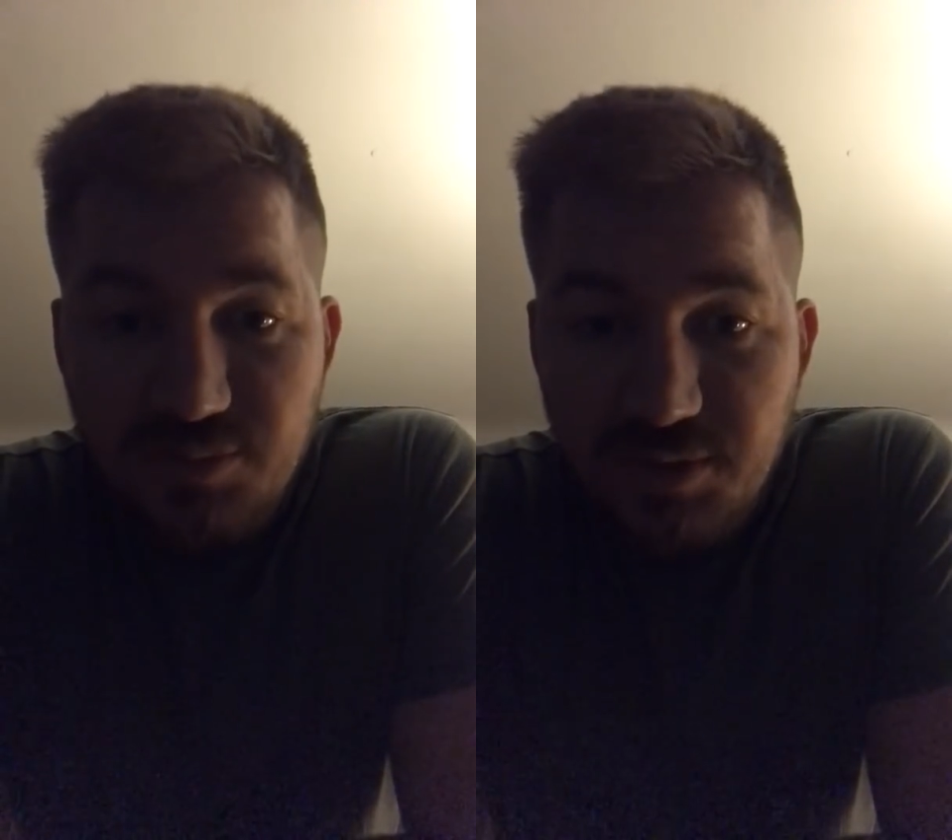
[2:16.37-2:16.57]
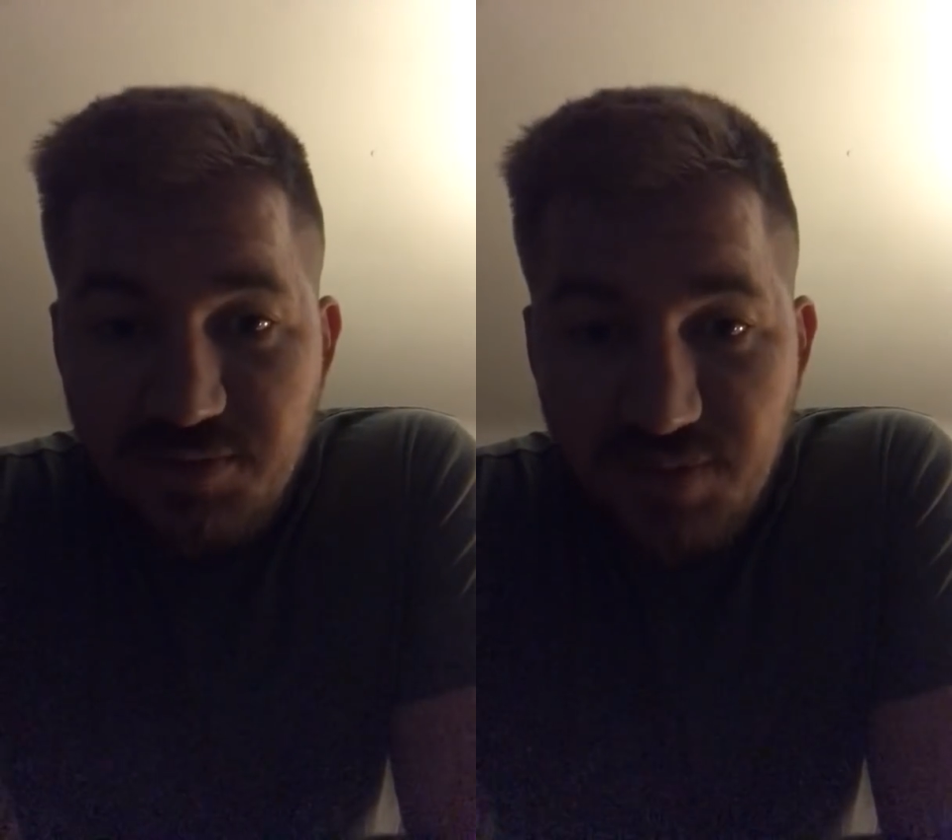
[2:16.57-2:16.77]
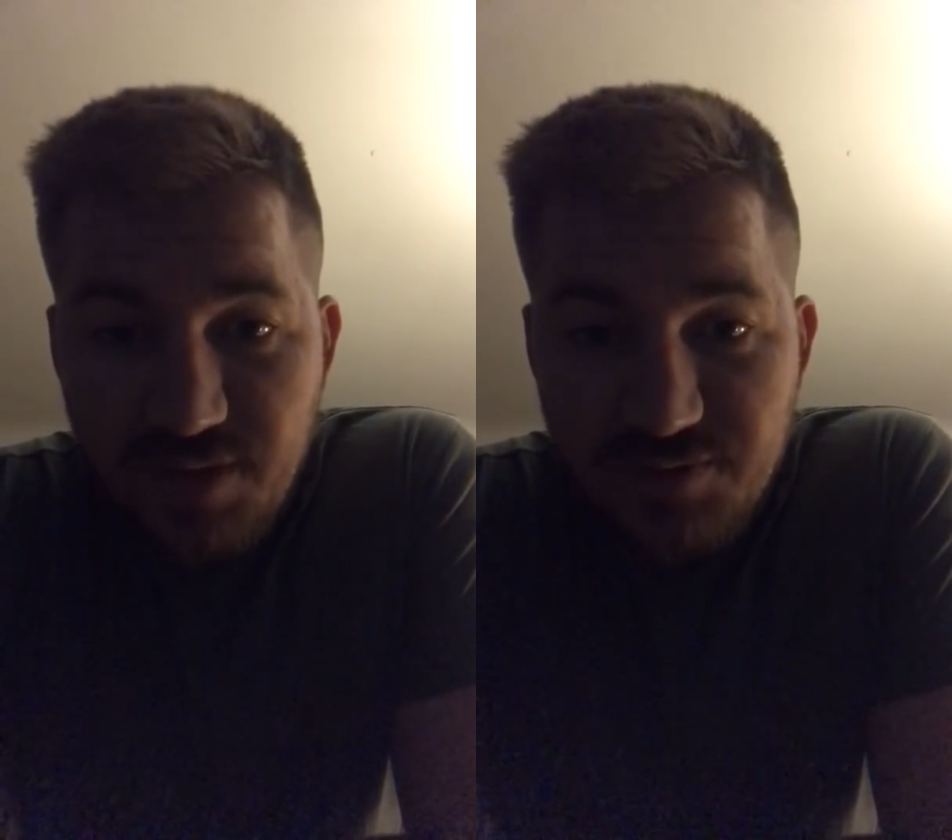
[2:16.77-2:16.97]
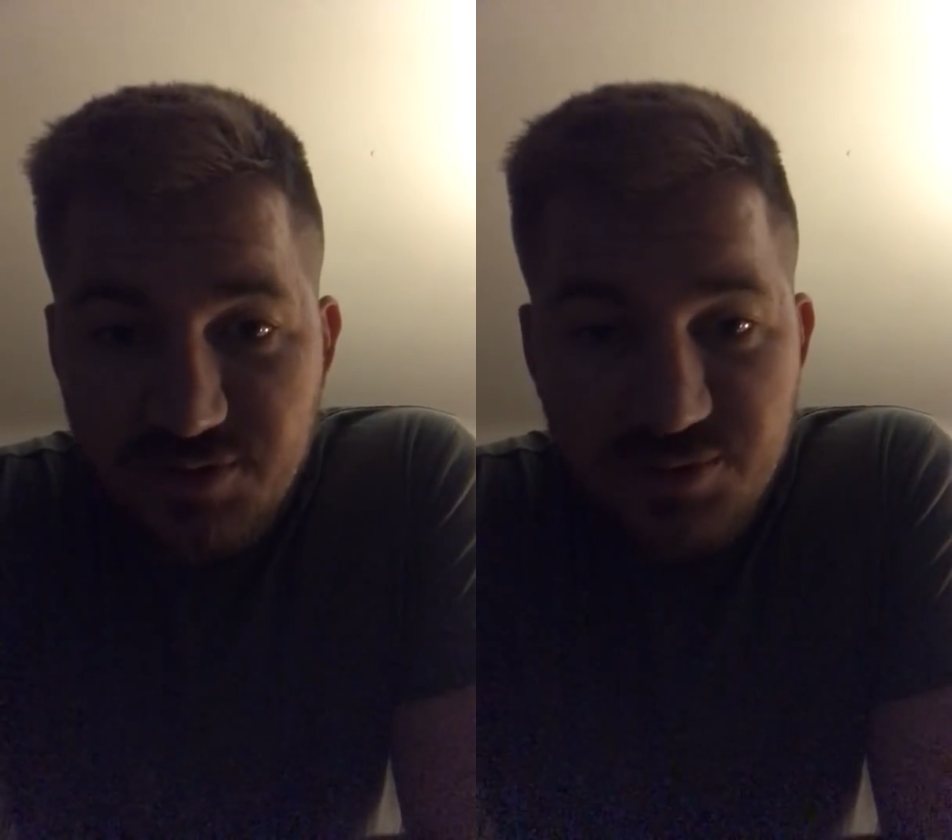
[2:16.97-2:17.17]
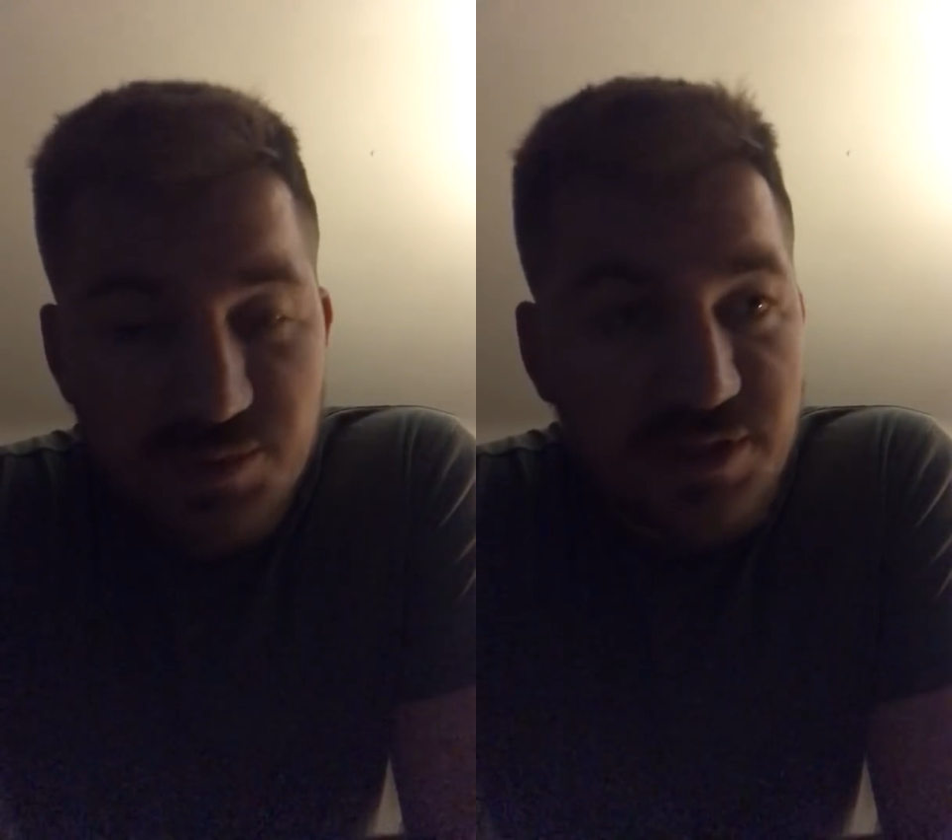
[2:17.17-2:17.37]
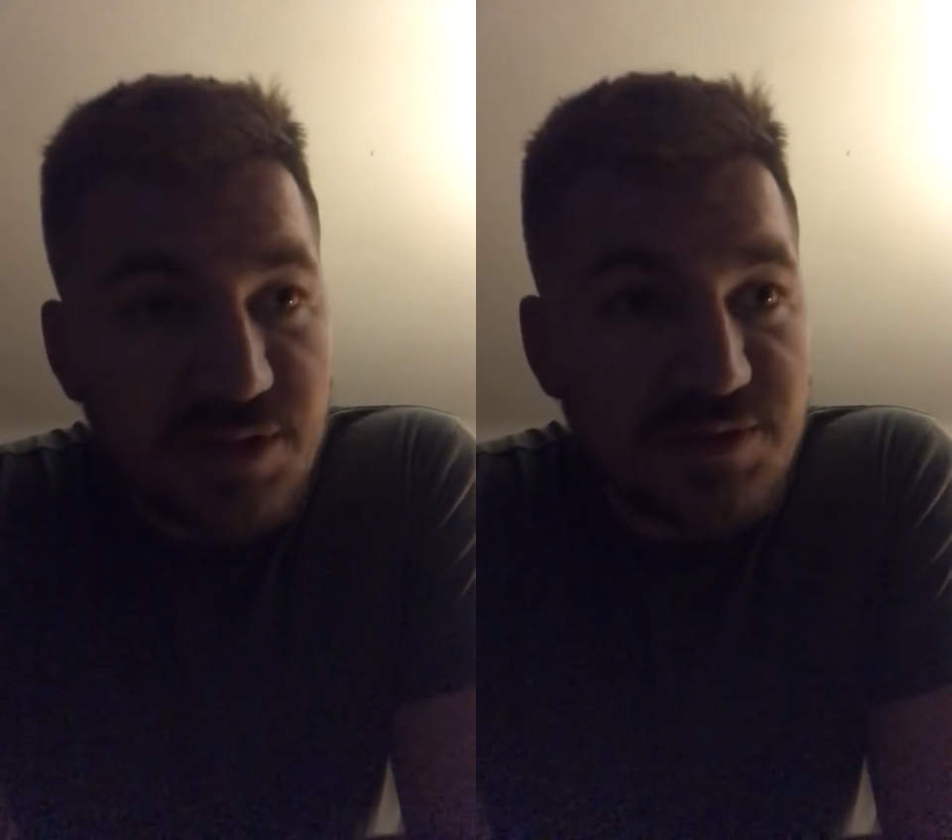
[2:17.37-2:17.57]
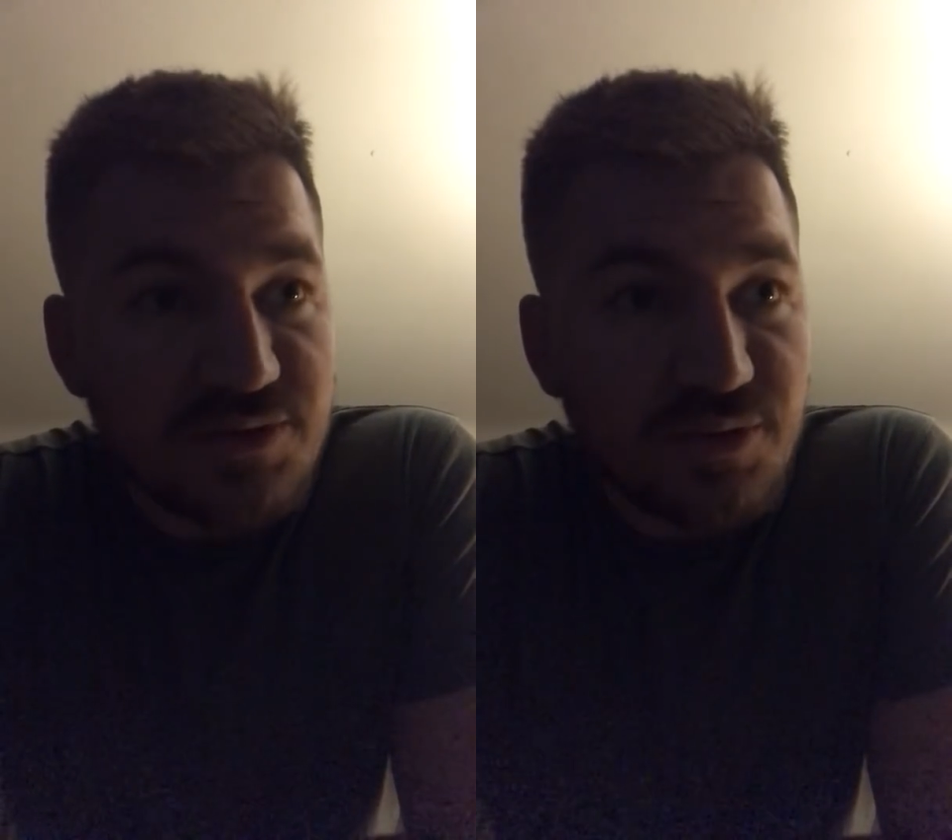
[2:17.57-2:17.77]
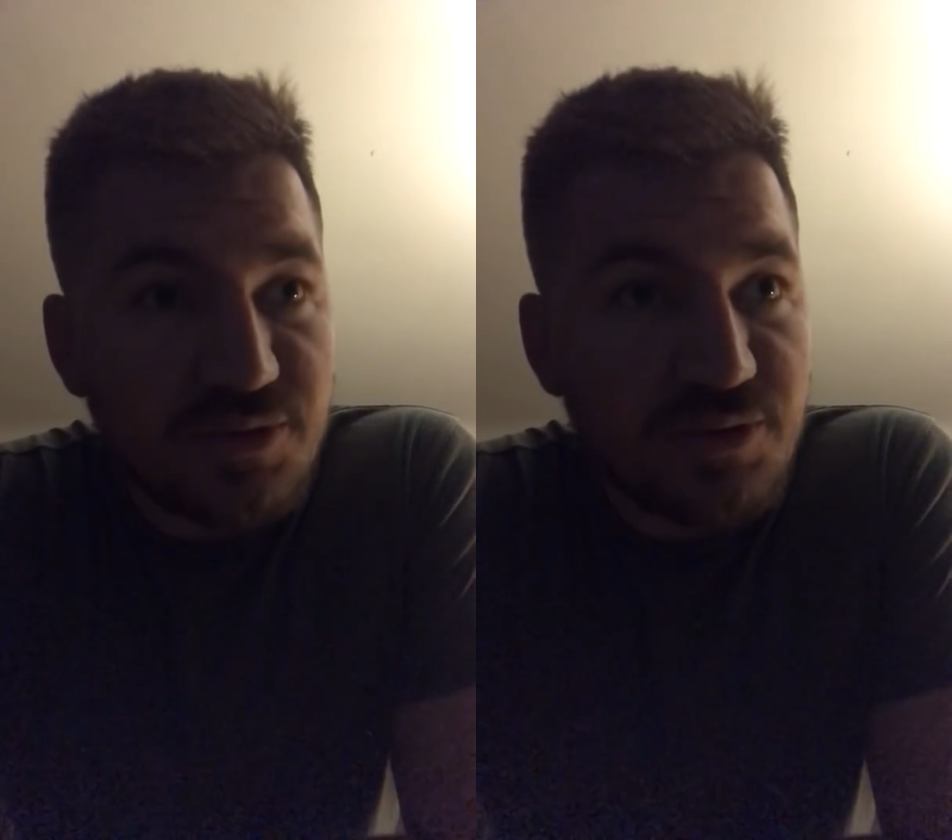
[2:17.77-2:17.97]
25 years when it comes to
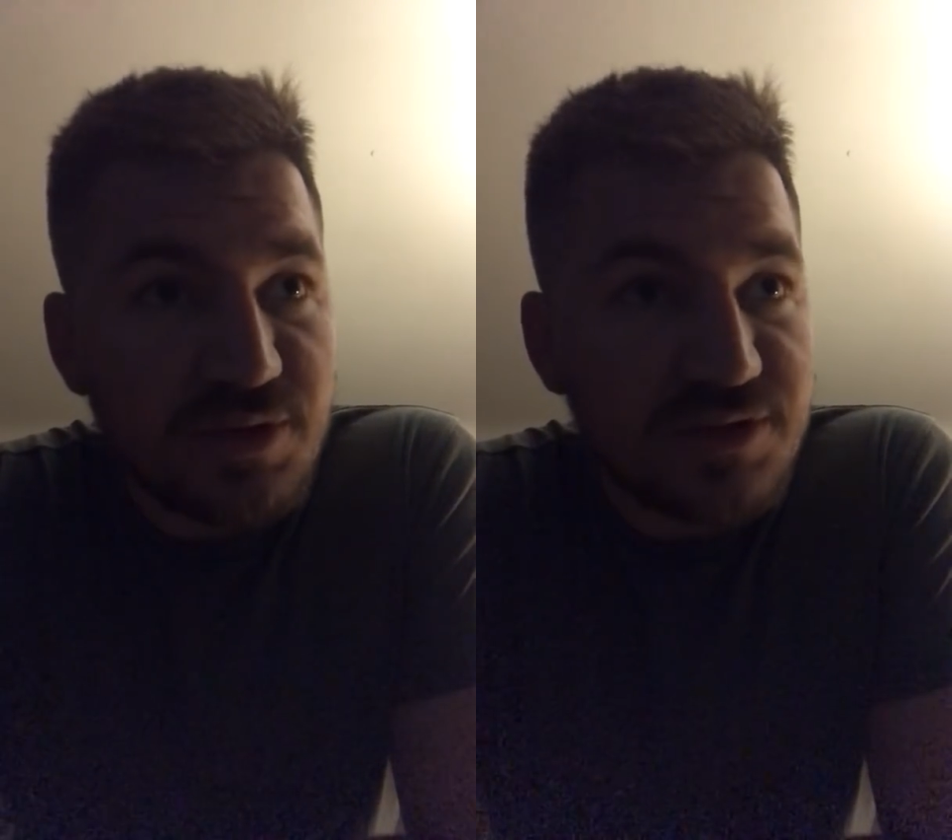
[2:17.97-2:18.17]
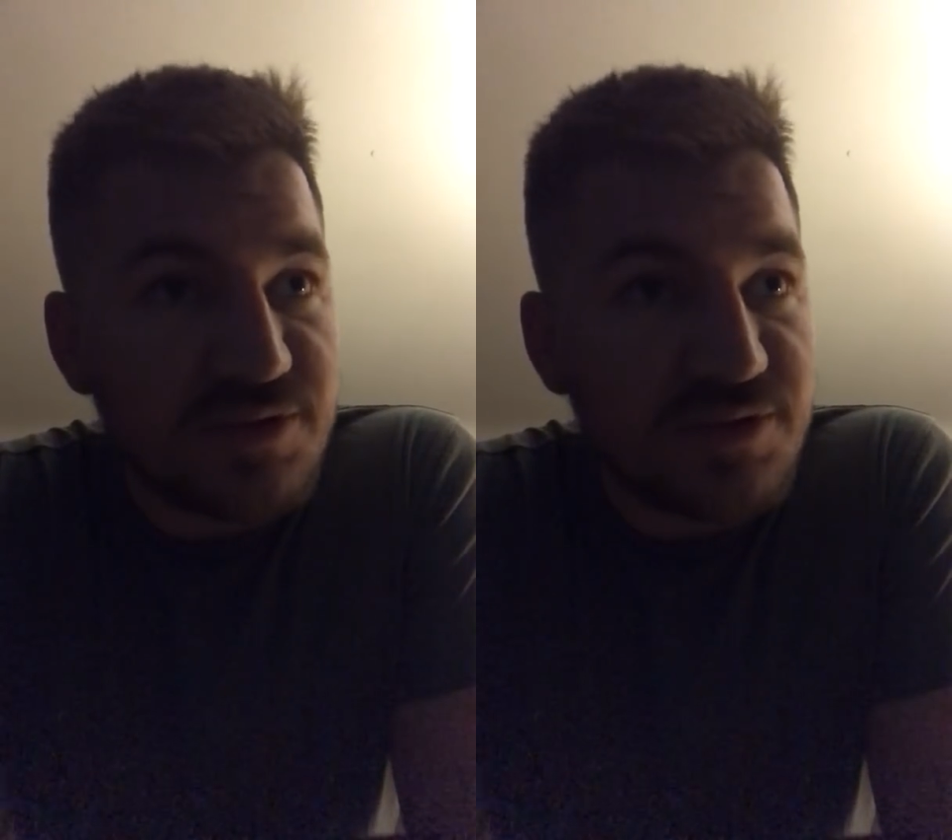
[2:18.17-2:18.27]
North Korea.